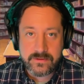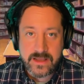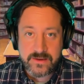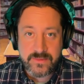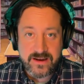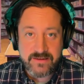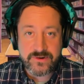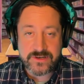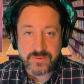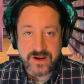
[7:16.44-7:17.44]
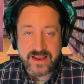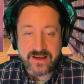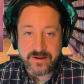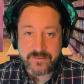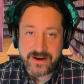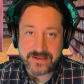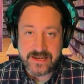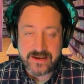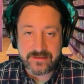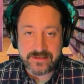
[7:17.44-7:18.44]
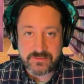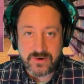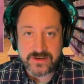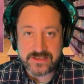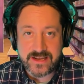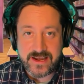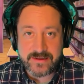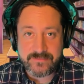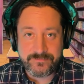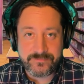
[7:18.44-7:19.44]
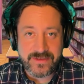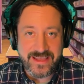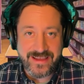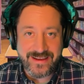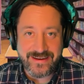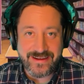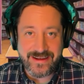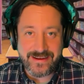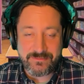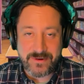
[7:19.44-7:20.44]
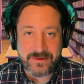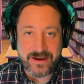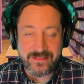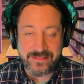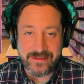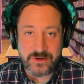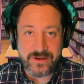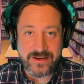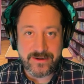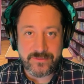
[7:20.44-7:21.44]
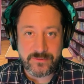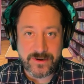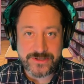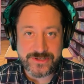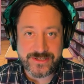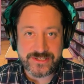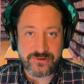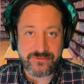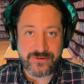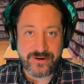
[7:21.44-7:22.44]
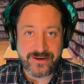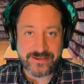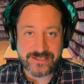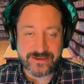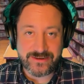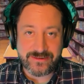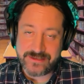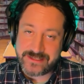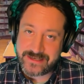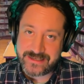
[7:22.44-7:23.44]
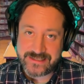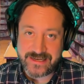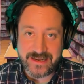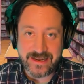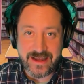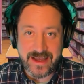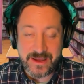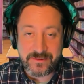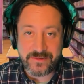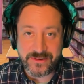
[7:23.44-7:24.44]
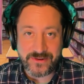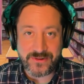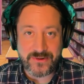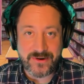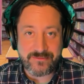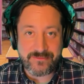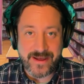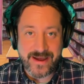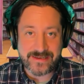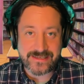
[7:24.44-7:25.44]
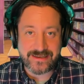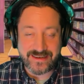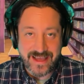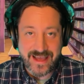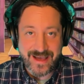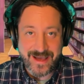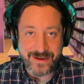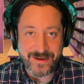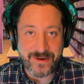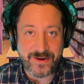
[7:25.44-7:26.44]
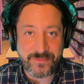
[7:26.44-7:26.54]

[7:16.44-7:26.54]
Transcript: Now you may have noticed by now I'm not exactly the smartest guy, and you probably got a little bit dumber watching this so far. So I'm just gonna say I am a little low on facts and high on